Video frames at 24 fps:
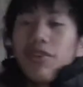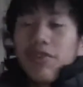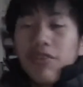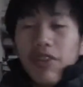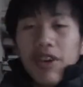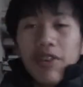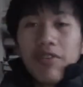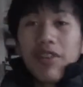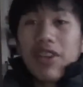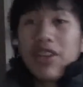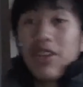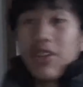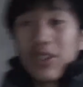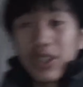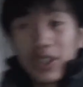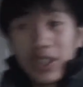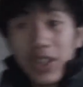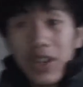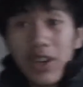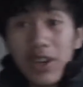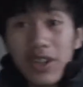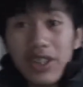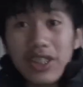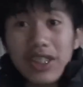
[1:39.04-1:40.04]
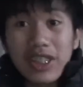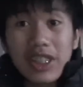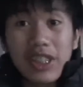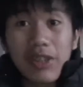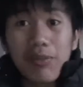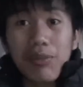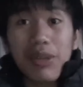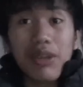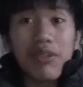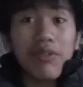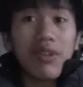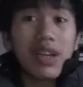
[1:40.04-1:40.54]
you'll find that your cost
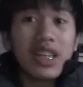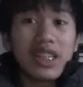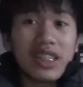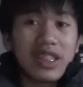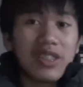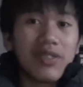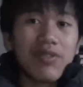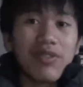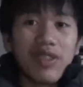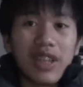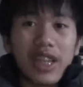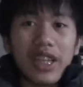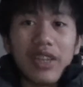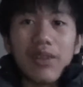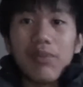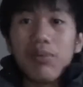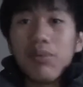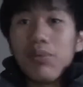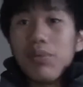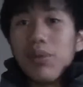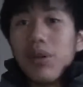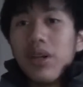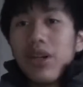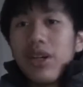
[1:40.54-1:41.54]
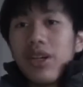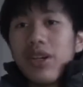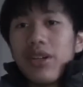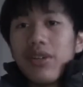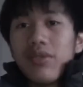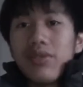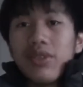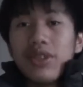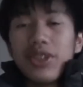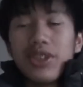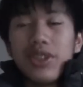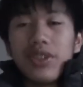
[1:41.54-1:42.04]
can be relatively
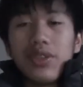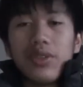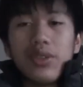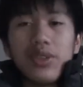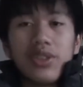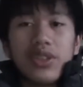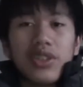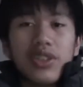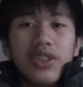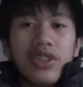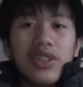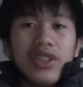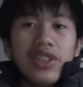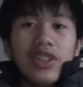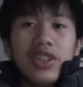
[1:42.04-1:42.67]
reduced.